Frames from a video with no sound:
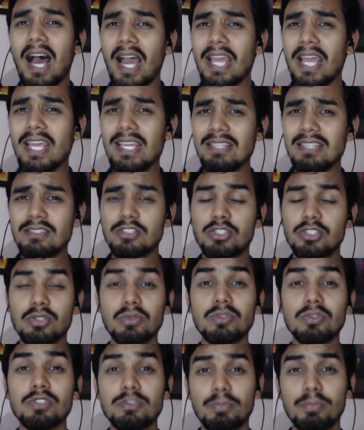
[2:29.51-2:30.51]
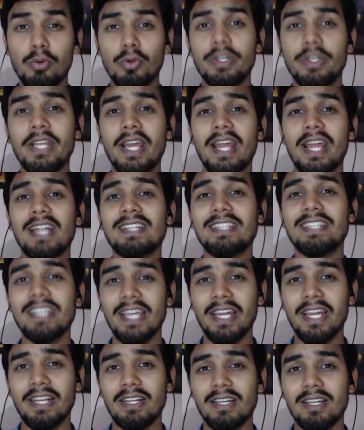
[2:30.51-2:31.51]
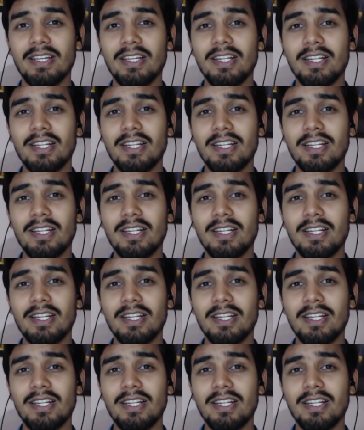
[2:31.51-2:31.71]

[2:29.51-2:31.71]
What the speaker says: I choose Podia at the end.